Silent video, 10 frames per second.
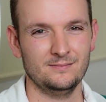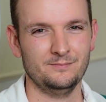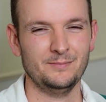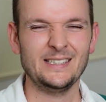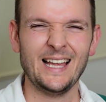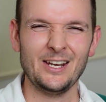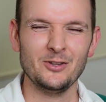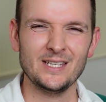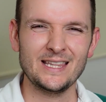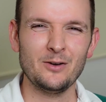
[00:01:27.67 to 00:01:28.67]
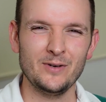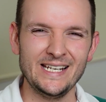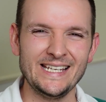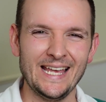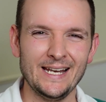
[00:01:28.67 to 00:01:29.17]
but I don't think they
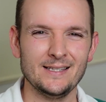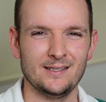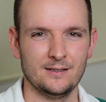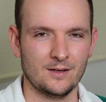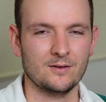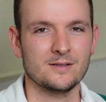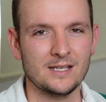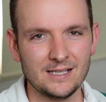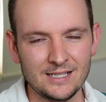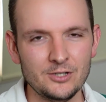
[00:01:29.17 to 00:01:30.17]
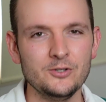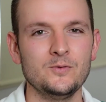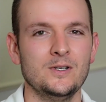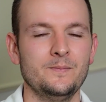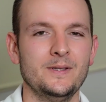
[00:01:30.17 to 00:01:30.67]
really get it, because they'll allude to it,